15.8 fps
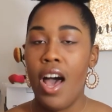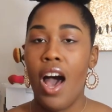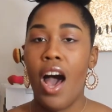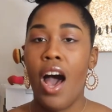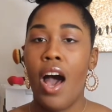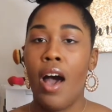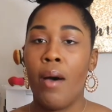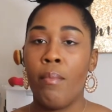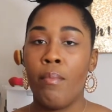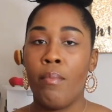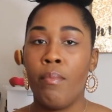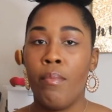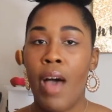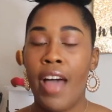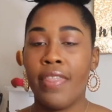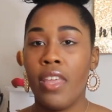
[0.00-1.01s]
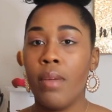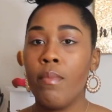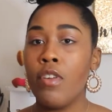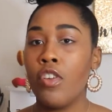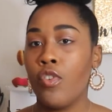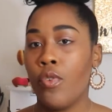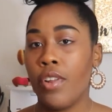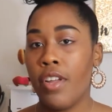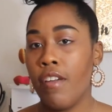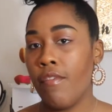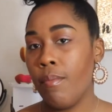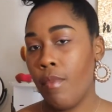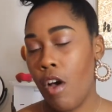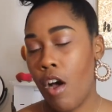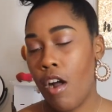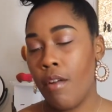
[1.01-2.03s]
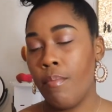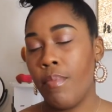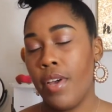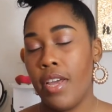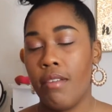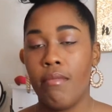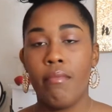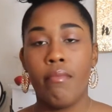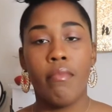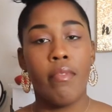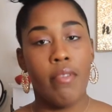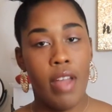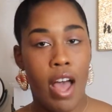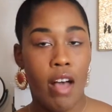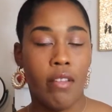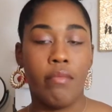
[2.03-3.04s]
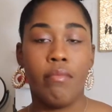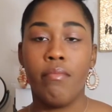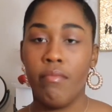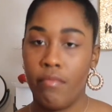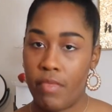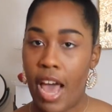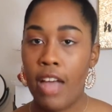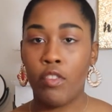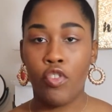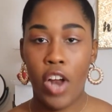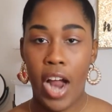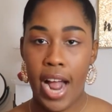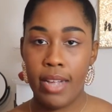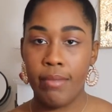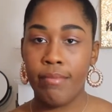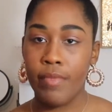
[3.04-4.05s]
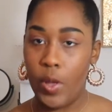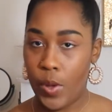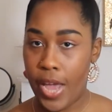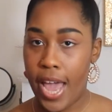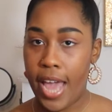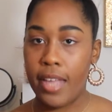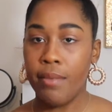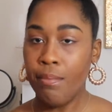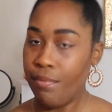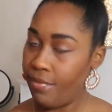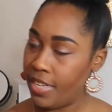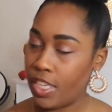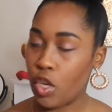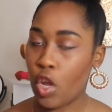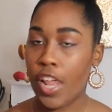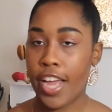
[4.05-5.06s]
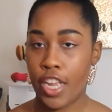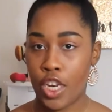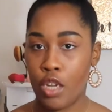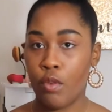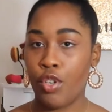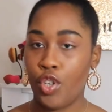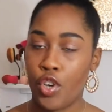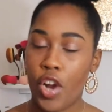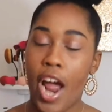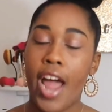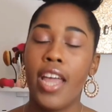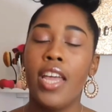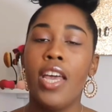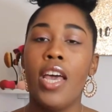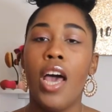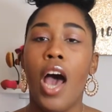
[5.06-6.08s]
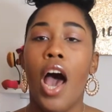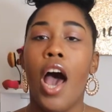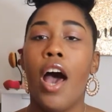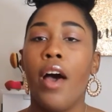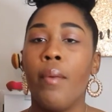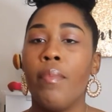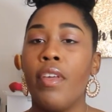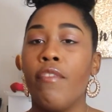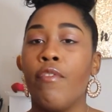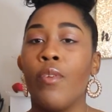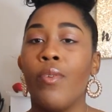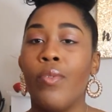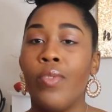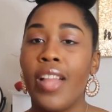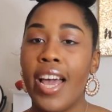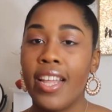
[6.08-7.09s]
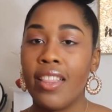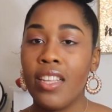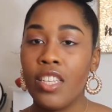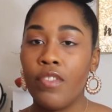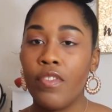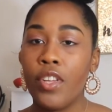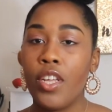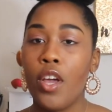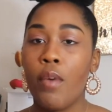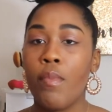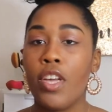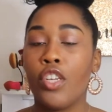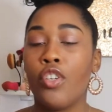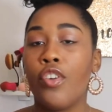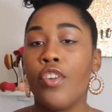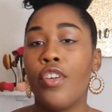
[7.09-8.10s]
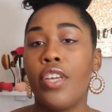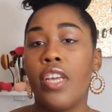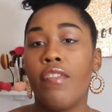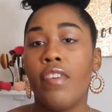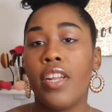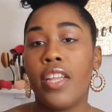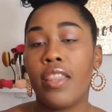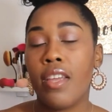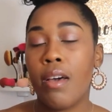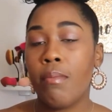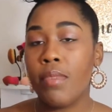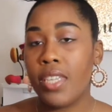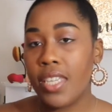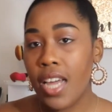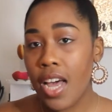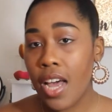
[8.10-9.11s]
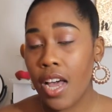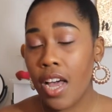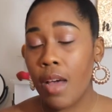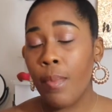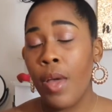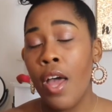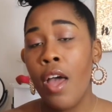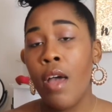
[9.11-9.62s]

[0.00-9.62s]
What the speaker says: I think majority of them are, but I'll try. Okay, that's all I can do is try. If you like this video, make sure you give it a thumbs up.